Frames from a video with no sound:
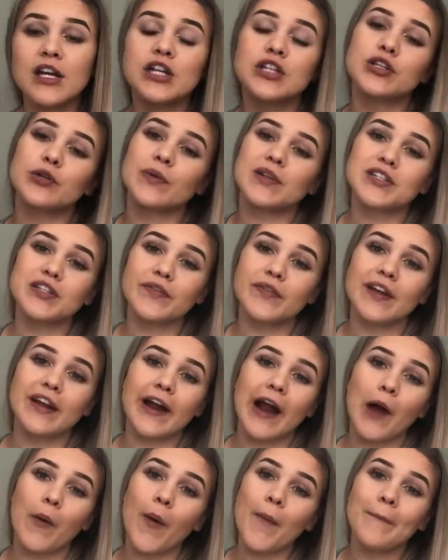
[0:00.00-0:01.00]
So once you
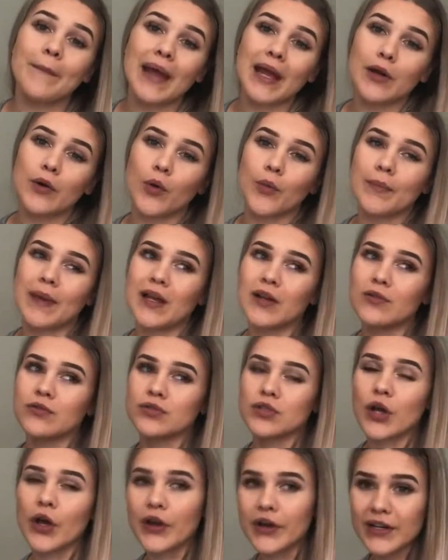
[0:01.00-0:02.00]
figure out what meat or meat
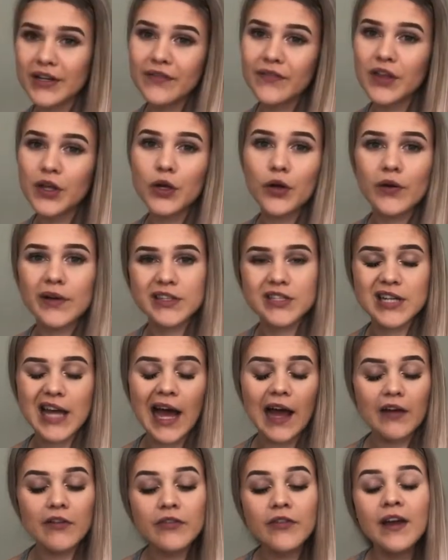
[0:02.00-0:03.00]
alternative that you're going to
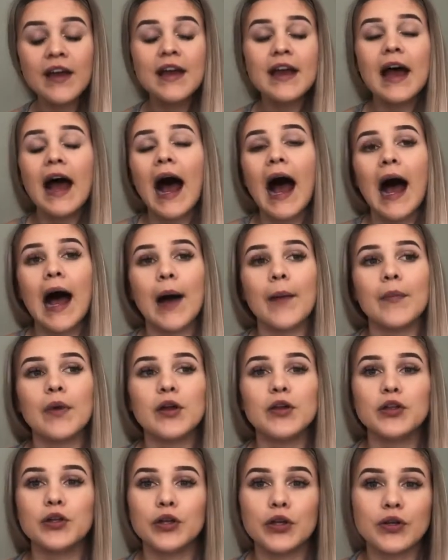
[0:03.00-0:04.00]
have,
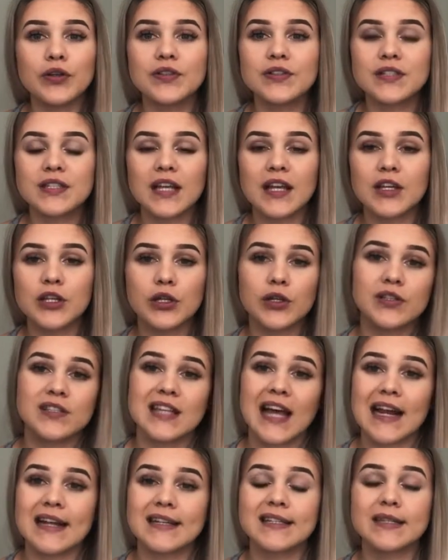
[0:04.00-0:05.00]
use
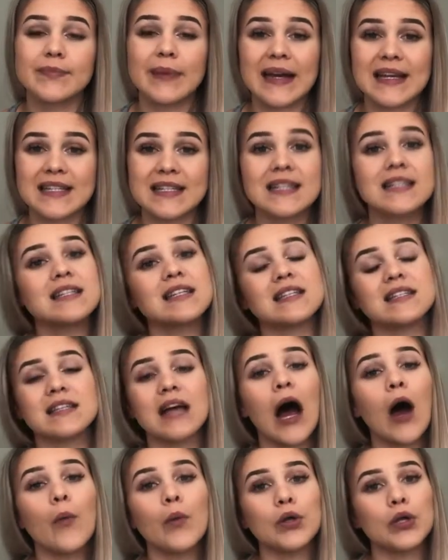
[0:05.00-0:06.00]
that as the basis to
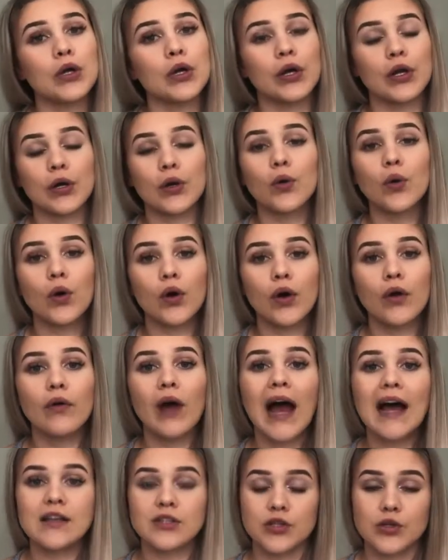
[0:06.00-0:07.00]
start what you're going to cook
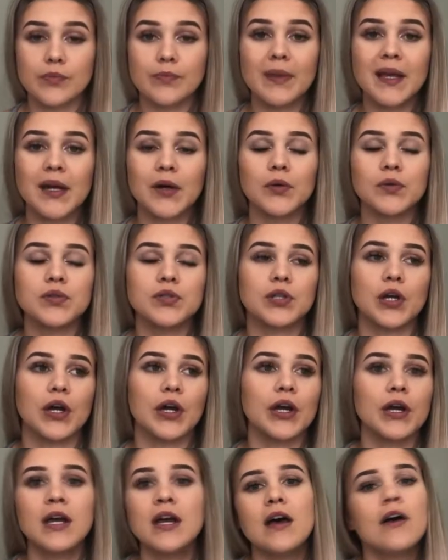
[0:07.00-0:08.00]
as your meal.
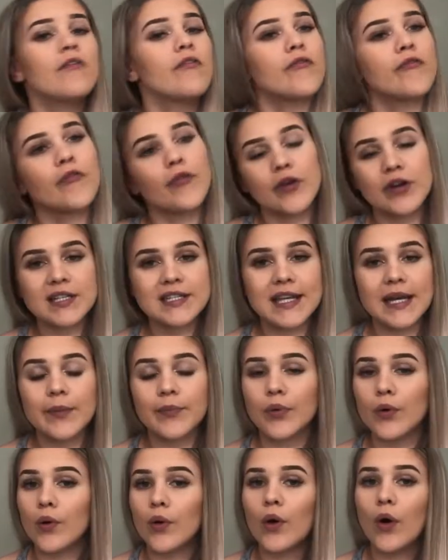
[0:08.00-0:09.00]
So for
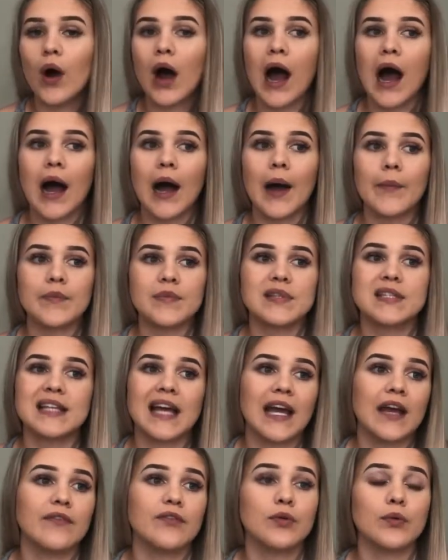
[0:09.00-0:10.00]
example,
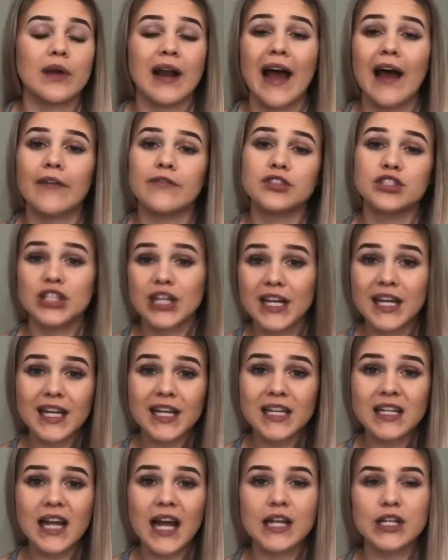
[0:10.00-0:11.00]
say if you want to have
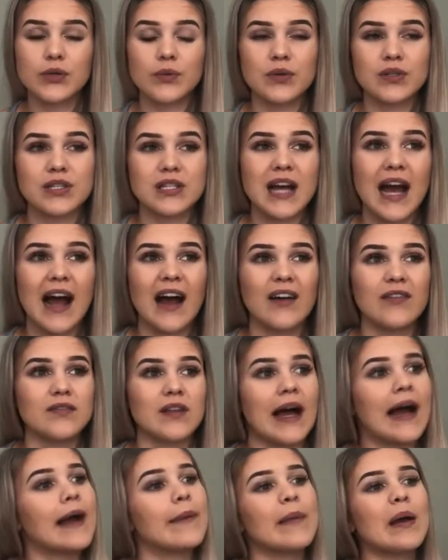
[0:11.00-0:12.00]
chicken and you want to have
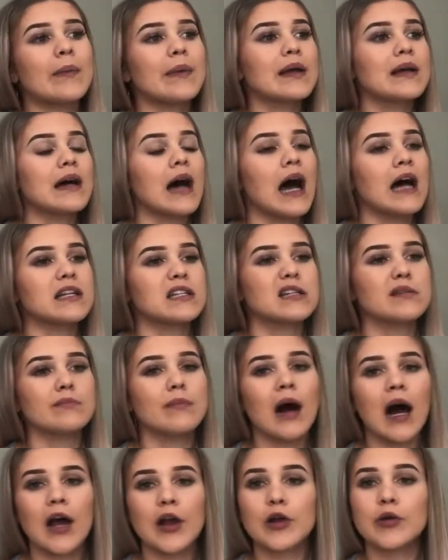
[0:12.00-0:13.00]
like maybe a
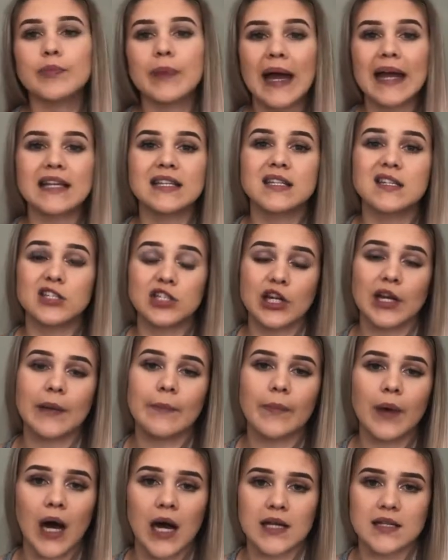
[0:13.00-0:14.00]
tomato based
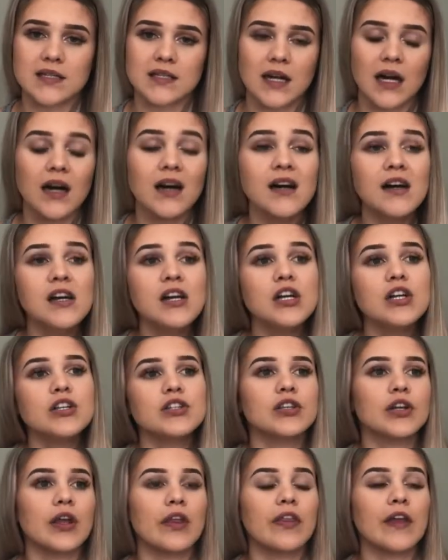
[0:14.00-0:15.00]
chicken pasta.
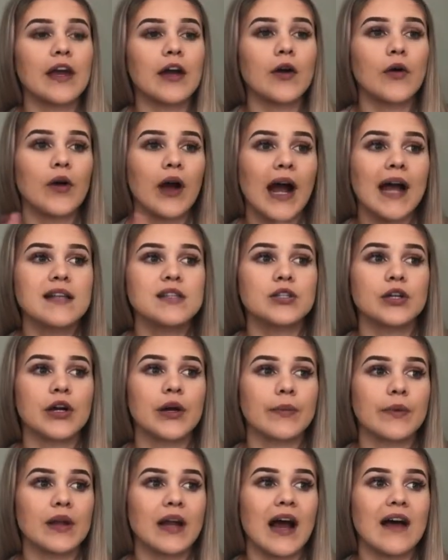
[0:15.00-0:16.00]
So you think, all right, so
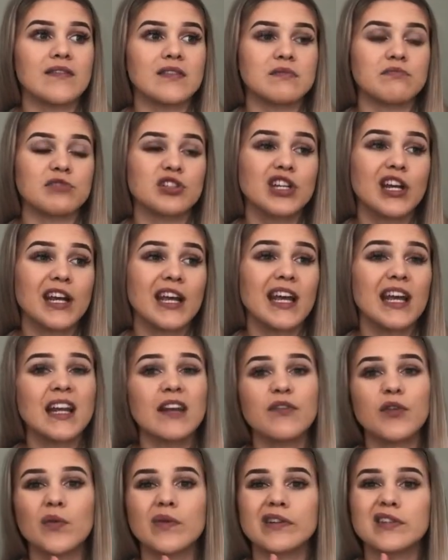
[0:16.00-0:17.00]
I'm going to have some
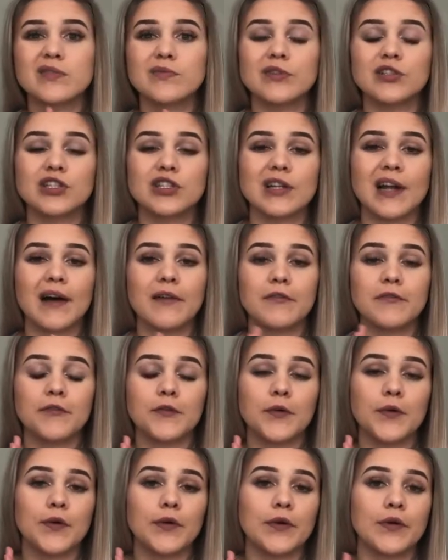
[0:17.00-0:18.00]
chicken. If you want to switch it up
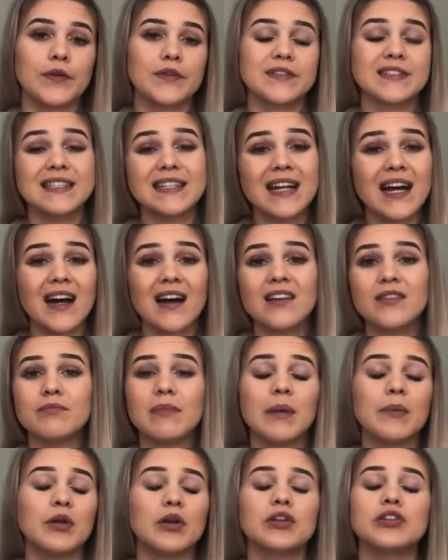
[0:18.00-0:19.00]
for dinner,
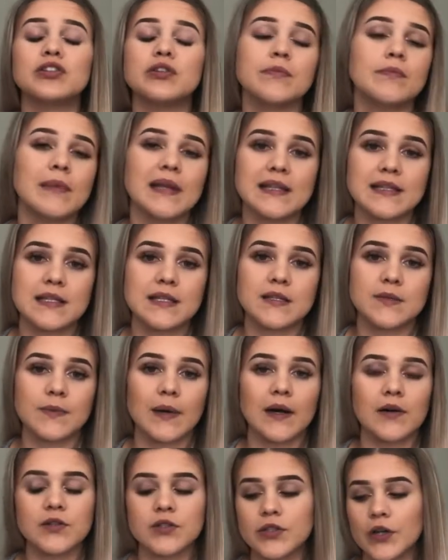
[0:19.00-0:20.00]
maybe you could do mince as
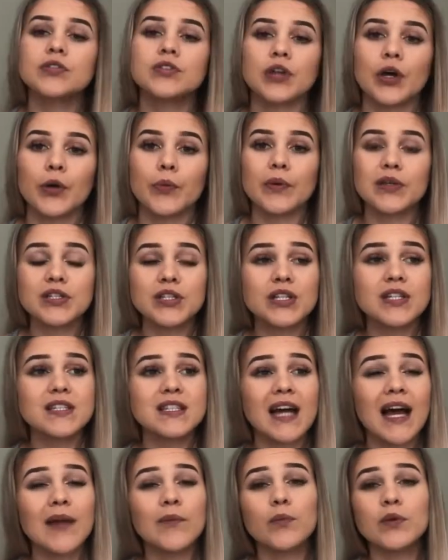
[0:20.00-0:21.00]
well. So once you
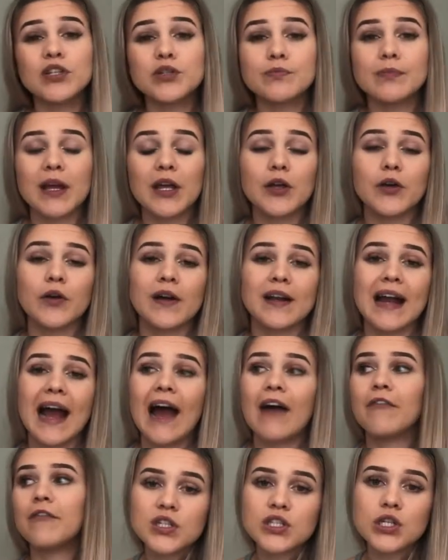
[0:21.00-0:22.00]
decide which meat you're going to
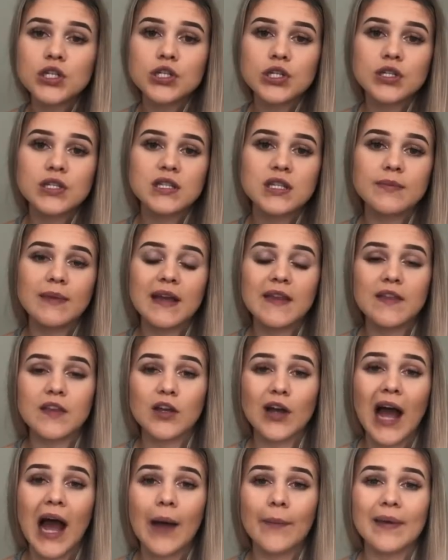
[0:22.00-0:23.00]
have, once you choose the meat that
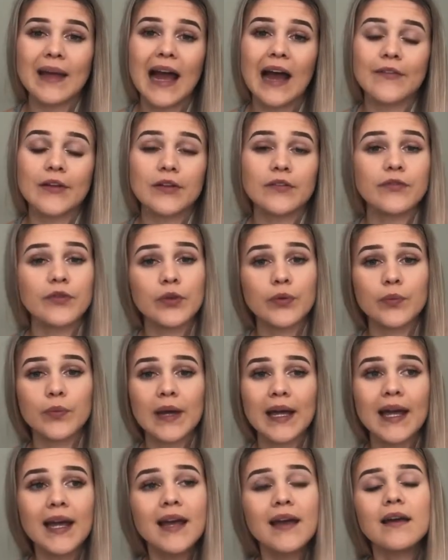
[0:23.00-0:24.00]
you're happy having for the
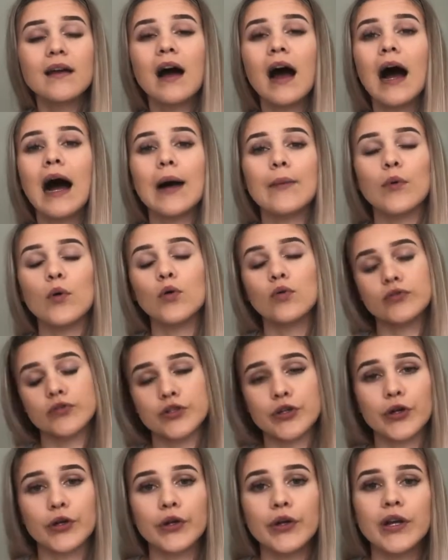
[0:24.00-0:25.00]
week, or
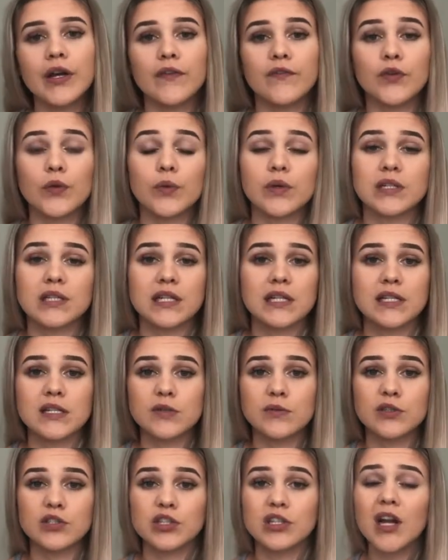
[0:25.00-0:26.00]
two if you're wanting to
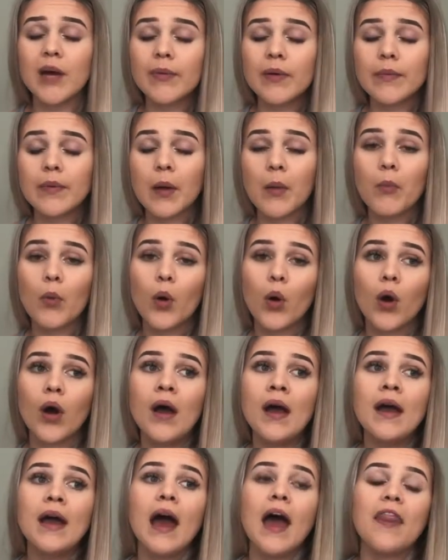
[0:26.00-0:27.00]
switch it up a bit
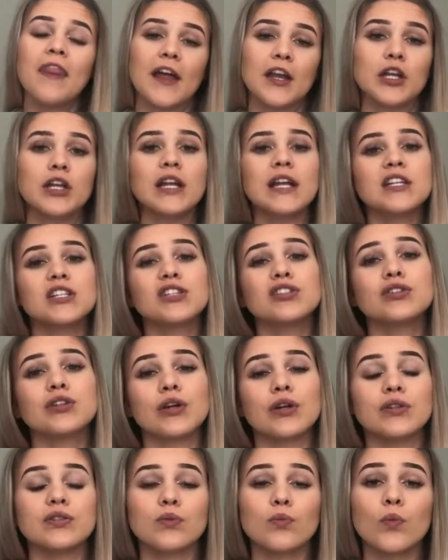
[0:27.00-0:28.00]
more, then you need to
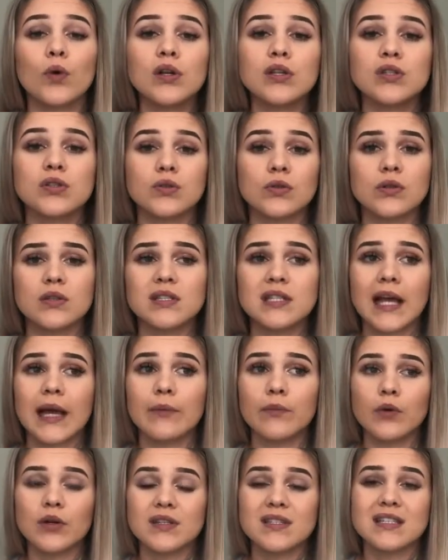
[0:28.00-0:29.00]
choose what sauce
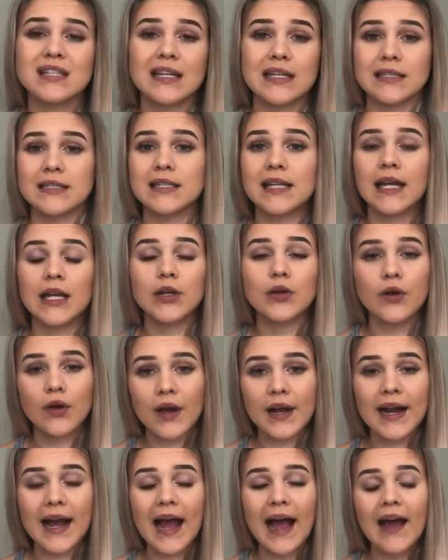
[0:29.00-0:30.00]
and what seasoning you're
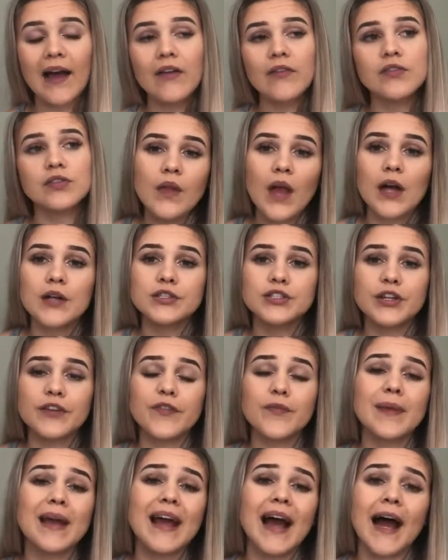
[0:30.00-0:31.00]
going to have. So
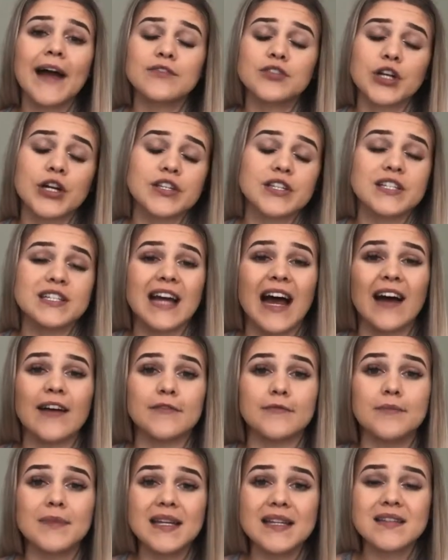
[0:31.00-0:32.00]
for me, I've chosen to
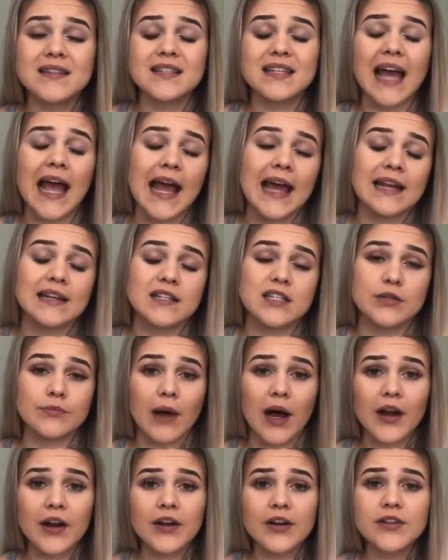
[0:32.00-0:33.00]
have mince and
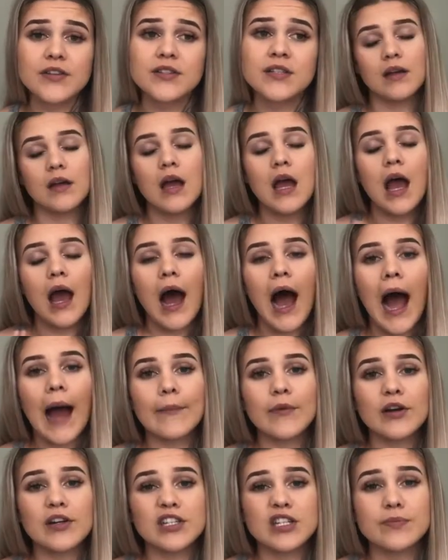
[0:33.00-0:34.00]
tomatoes.
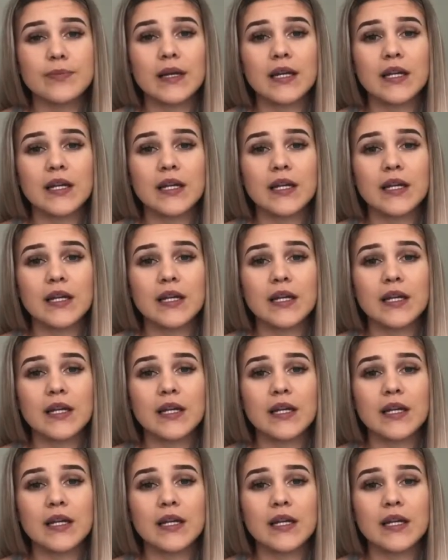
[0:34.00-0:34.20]
I'm going to be